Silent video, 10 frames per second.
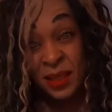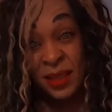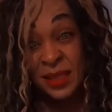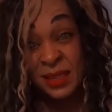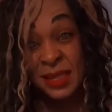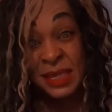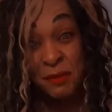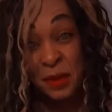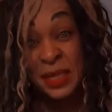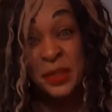this is
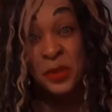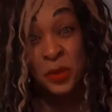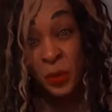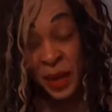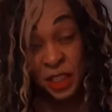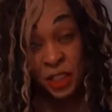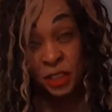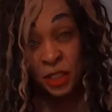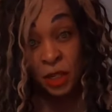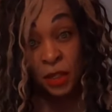for the
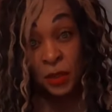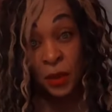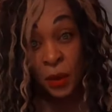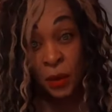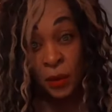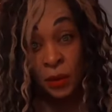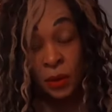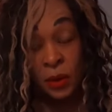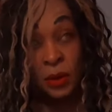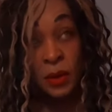sewage, you know?
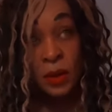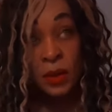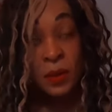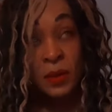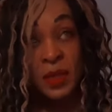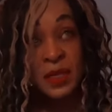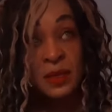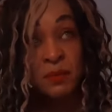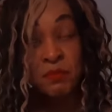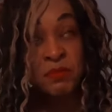
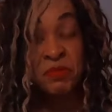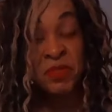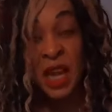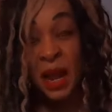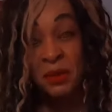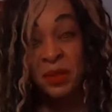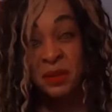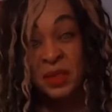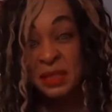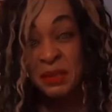This
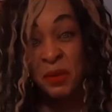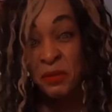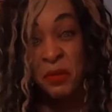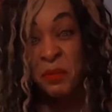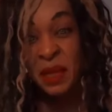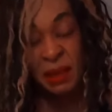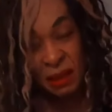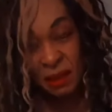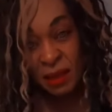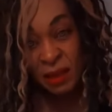child is not for me.